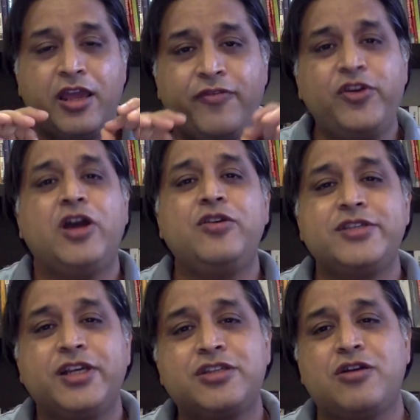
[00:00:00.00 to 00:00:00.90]
If you are
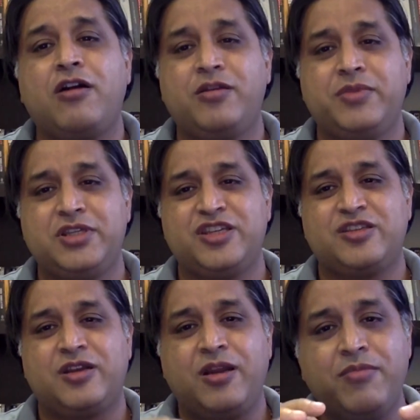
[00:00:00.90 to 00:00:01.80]
using stock
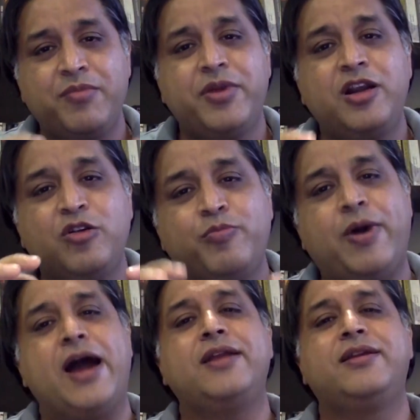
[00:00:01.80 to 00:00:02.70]
images, remember to
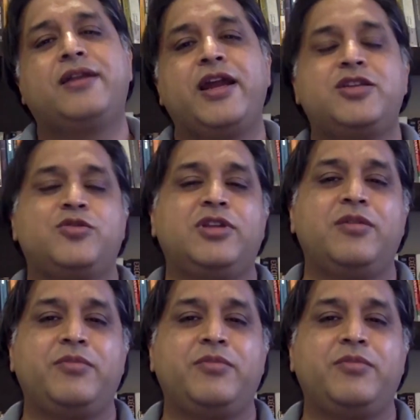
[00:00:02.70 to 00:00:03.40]
buy the rights to the